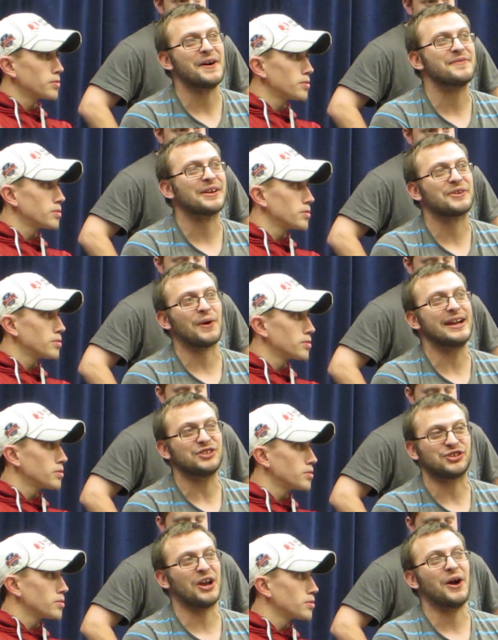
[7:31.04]
Speaker 1: of the great
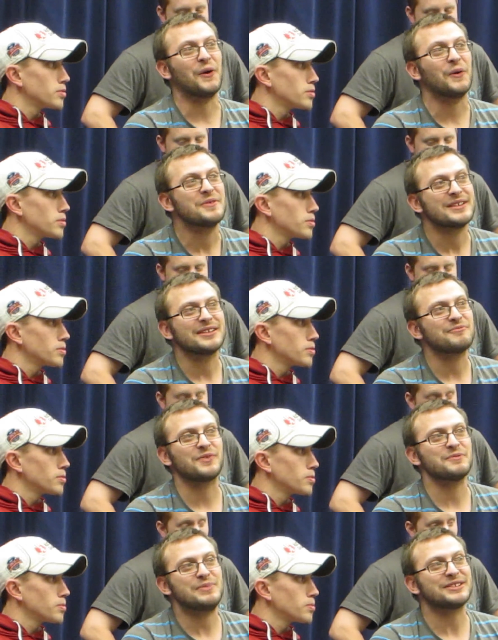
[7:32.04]
show
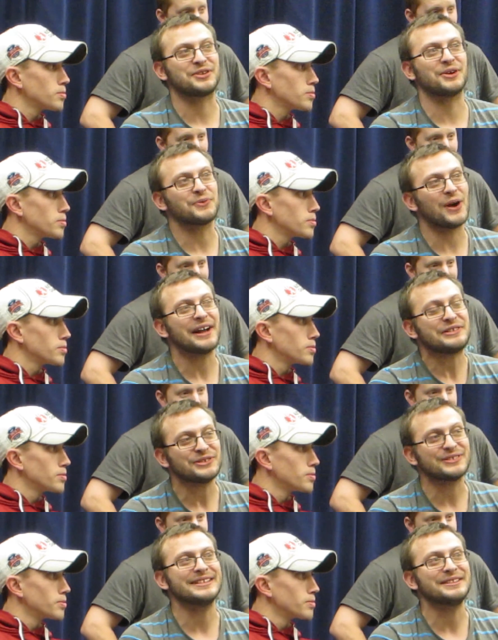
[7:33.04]
Mr.
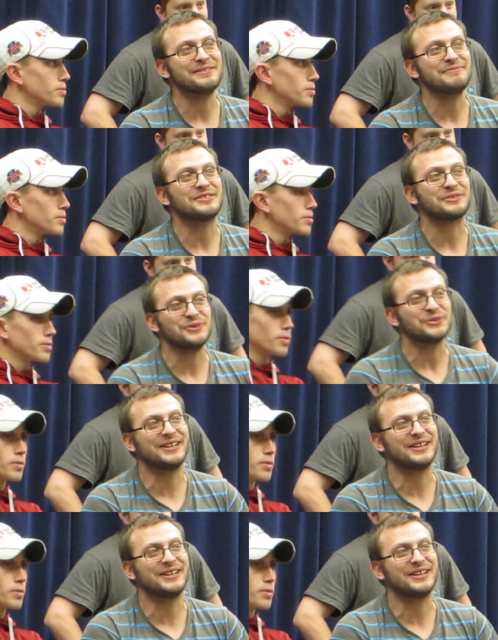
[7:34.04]
Rogers and the school